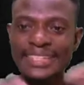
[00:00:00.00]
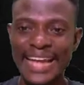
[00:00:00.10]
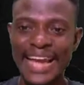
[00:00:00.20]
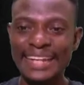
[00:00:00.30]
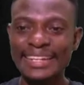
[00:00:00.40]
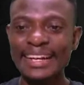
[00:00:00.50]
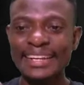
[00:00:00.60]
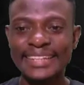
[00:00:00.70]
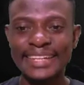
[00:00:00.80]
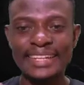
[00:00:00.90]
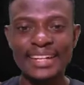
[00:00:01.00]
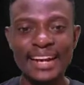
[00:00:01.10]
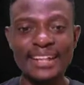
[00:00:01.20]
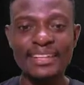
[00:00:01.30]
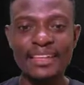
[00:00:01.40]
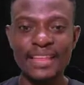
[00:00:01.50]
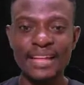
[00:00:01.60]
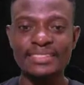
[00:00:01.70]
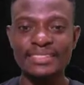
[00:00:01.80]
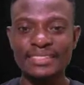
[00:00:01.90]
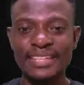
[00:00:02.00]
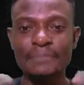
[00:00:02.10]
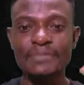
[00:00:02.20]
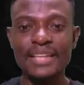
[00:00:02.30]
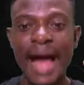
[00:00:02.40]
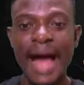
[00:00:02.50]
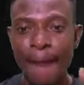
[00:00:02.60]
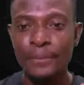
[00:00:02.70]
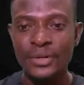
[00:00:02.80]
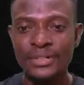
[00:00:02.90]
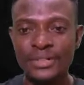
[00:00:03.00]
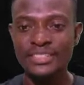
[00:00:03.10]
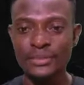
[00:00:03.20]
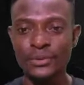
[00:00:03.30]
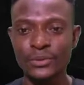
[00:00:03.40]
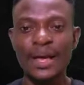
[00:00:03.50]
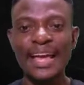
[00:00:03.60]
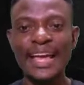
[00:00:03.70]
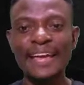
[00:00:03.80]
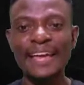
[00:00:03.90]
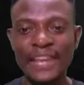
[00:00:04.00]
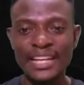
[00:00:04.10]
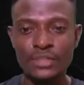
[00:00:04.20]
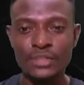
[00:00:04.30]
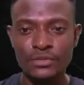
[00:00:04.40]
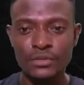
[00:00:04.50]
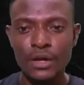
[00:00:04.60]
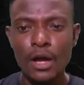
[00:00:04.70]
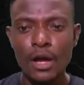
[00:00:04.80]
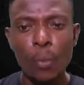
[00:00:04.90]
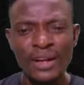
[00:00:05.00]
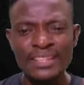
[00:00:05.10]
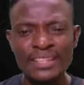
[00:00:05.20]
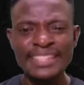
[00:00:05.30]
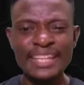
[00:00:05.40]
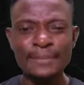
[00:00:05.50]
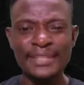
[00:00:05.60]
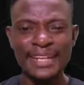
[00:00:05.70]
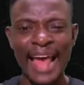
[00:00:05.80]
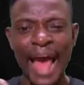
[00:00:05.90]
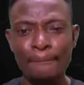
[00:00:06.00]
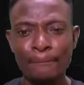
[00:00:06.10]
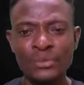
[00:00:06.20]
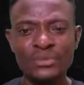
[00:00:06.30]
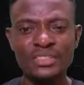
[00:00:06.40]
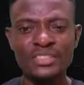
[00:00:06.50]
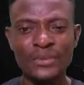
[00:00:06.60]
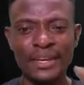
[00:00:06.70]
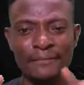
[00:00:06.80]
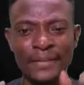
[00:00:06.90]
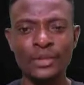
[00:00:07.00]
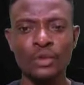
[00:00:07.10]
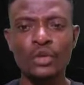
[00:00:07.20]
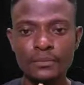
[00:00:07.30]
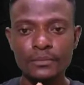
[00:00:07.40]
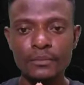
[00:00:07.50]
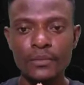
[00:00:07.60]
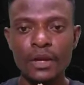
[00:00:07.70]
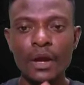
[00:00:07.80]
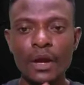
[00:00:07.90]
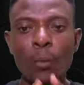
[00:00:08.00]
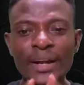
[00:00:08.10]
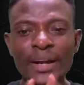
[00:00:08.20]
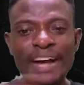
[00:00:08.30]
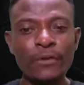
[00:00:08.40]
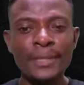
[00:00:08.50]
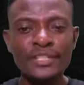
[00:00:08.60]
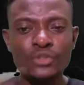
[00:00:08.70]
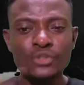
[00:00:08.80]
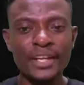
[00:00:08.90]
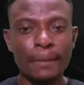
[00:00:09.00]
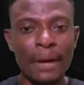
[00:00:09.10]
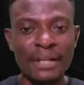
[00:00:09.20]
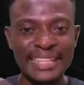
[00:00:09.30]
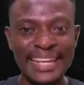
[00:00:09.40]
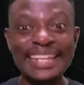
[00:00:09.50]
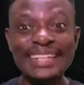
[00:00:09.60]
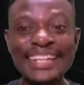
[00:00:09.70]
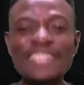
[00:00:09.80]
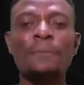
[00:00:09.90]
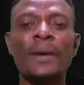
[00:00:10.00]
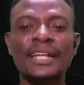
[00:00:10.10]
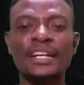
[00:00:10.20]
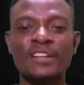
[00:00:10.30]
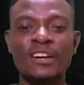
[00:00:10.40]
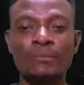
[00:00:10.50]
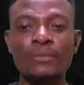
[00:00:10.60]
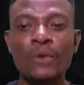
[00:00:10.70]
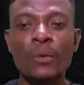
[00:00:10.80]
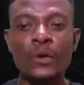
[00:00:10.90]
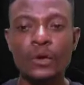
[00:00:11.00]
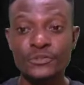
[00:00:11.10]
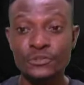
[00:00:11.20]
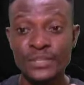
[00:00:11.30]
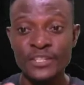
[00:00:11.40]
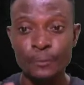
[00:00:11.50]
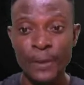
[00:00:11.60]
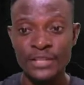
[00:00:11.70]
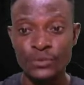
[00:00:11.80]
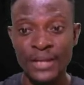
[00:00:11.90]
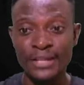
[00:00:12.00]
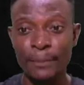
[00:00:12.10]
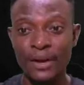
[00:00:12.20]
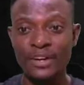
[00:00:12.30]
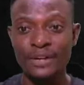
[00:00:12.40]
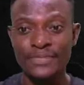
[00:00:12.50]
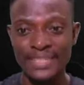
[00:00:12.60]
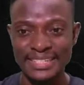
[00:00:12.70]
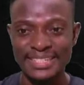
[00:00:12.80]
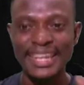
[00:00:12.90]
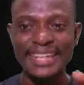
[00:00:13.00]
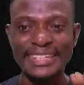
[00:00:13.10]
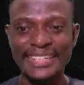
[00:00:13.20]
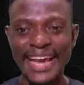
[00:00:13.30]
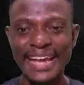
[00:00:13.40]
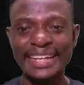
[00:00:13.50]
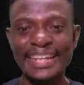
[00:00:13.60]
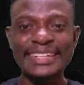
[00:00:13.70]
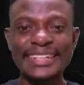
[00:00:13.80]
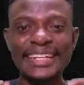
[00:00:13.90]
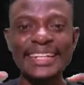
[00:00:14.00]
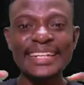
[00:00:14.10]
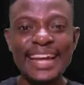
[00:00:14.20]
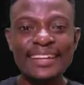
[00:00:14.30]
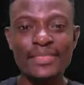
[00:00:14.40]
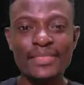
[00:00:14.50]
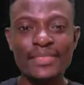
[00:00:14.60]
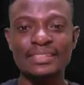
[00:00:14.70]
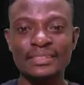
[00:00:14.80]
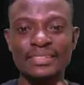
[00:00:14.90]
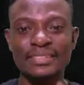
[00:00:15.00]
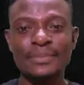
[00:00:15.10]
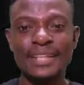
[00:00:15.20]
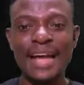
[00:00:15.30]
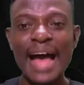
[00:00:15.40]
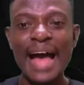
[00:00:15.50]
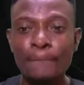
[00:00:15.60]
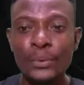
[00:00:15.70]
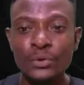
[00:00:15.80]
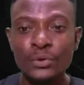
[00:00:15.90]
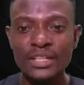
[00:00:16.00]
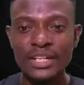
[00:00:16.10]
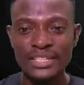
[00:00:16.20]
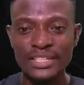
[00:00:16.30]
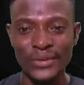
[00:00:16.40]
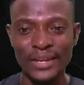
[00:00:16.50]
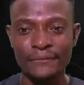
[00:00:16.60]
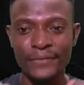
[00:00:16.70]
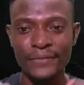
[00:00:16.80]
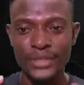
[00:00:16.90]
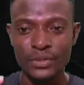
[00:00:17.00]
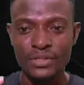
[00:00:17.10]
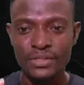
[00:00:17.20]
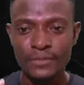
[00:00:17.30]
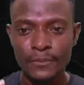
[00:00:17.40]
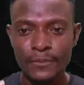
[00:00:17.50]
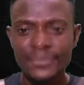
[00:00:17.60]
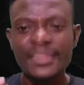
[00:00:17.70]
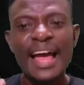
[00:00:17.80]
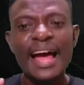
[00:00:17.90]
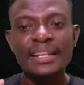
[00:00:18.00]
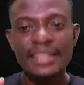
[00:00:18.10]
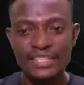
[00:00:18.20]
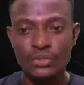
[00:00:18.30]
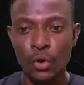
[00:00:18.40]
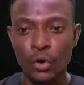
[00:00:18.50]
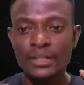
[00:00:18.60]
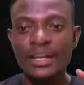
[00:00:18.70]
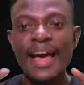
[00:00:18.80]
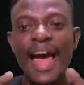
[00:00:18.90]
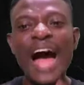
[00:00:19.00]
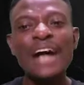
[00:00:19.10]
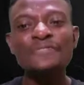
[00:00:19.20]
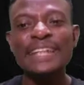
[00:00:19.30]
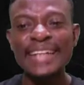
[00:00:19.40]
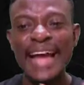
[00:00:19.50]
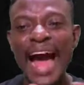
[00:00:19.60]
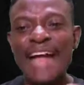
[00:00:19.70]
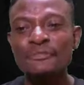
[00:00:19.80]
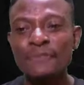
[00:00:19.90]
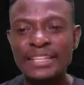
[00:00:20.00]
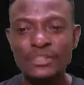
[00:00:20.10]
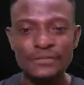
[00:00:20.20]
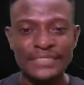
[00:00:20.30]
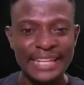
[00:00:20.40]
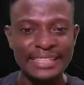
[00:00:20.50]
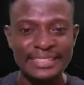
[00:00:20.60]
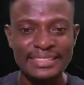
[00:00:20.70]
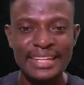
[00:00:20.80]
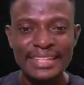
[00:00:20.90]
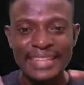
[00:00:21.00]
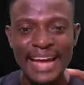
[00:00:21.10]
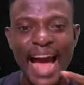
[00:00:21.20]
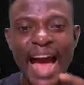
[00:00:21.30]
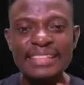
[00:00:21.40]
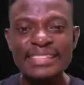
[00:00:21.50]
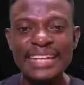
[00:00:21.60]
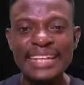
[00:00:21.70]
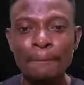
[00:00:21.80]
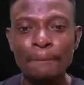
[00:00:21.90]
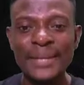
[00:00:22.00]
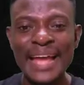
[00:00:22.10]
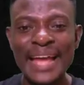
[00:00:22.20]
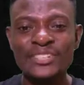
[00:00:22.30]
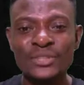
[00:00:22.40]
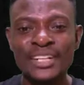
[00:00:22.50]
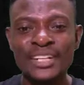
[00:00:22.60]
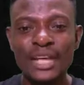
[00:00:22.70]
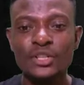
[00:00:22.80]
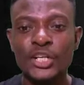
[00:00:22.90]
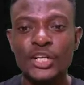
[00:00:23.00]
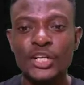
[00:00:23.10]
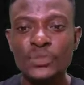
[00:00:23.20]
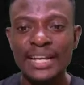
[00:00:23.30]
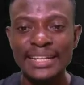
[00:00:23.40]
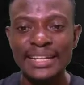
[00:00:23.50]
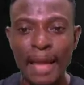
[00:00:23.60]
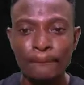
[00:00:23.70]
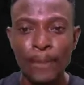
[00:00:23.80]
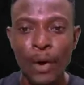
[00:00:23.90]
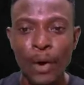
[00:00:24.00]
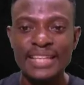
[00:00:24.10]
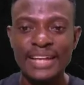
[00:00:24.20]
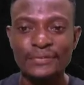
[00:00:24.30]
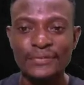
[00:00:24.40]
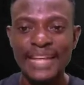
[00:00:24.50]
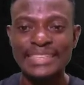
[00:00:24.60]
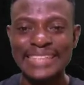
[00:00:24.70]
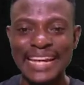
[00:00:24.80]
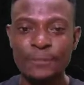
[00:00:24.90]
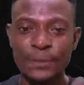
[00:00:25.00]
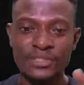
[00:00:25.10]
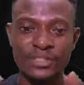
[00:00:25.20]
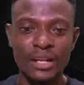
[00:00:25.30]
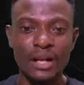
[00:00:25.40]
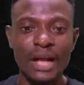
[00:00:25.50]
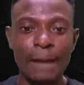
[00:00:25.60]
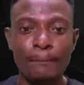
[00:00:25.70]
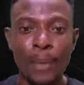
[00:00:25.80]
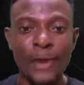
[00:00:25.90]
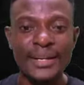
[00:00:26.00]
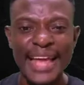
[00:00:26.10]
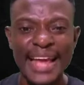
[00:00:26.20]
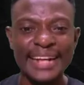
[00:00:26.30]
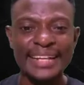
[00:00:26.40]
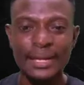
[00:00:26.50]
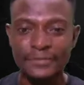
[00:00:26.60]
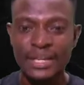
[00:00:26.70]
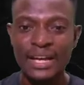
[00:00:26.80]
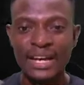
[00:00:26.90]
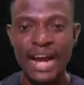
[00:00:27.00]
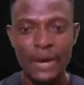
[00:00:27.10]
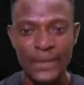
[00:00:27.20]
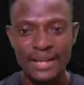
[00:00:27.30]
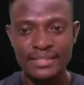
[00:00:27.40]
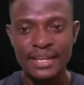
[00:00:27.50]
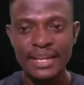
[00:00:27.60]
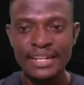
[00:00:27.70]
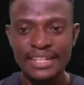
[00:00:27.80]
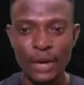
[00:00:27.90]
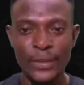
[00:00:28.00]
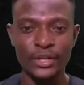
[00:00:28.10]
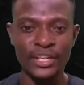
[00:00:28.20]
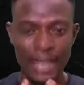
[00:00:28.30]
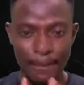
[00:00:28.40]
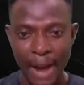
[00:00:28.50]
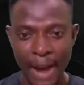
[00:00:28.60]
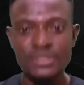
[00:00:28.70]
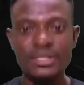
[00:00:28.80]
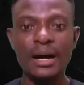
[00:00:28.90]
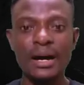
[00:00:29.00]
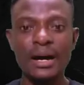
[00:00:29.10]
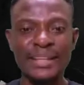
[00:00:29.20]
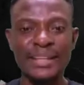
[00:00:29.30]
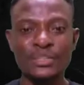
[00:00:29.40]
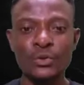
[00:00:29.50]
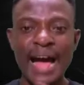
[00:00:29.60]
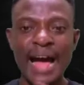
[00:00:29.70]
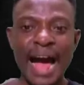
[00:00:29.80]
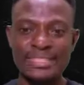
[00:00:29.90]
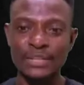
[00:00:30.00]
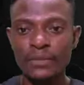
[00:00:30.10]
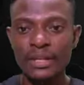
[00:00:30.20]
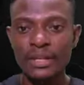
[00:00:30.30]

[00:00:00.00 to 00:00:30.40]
Then they learned that the same thing happened to aviators. What is this same thing that happened to aviators? What have we been talking about in this paragraph before we got to this part where the paragraph says, then they learned that the same thing happened to aviators. Let's go on. After the advent of jets, the hazard applied to the ground crews at airports and flight deck personnel aboard aircraft carriers. Now, we're talking about a particular hazard.